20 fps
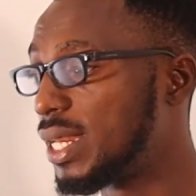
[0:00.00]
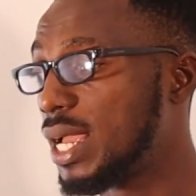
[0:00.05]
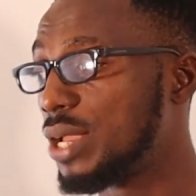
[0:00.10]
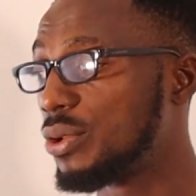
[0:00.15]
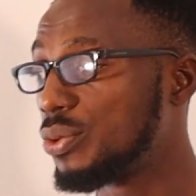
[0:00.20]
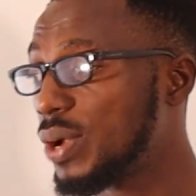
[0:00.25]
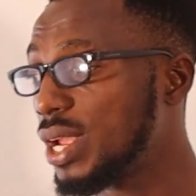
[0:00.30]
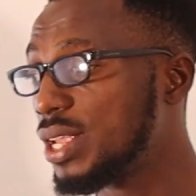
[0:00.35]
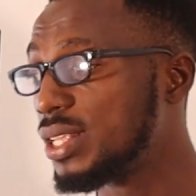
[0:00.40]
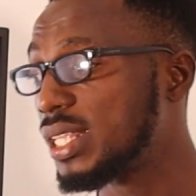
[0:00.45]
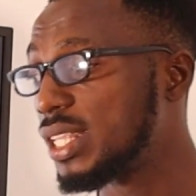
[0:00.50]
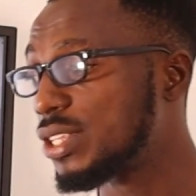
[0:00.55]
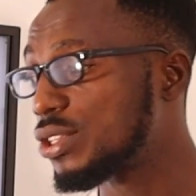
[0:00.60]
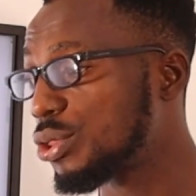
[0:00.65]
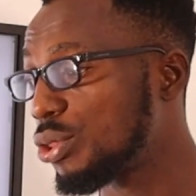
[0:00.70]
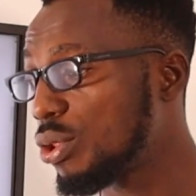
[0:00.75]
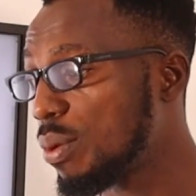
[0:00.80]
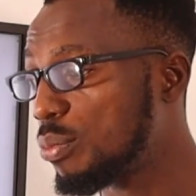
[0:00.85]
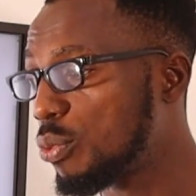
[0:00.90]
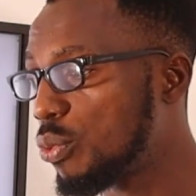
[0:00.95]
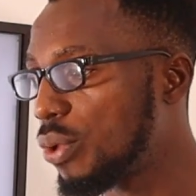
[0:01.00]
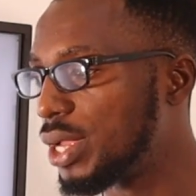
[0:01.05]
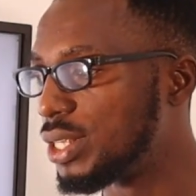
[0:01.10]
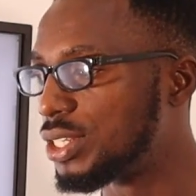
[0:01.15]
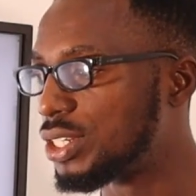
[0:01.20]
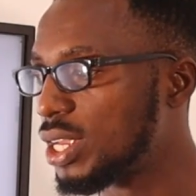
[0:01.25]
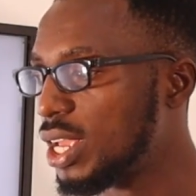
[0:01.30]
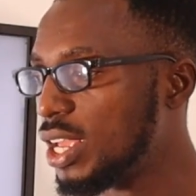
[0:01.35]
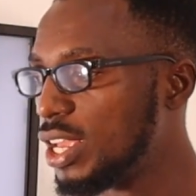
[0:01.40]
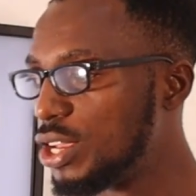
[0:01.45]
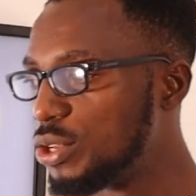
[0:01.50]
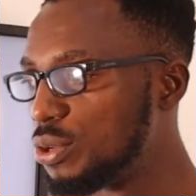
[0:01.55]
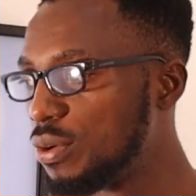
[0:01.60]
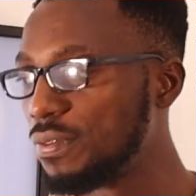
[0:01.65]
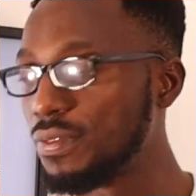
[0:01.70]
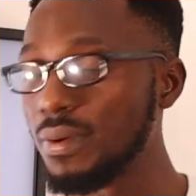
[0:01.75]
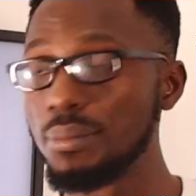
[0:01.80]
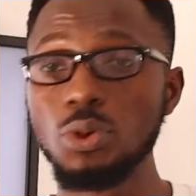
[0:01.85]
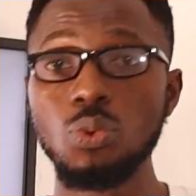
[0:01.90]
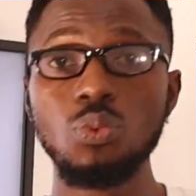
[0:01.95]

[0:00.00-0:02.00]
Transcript: Then when you see slope gauge, you know, from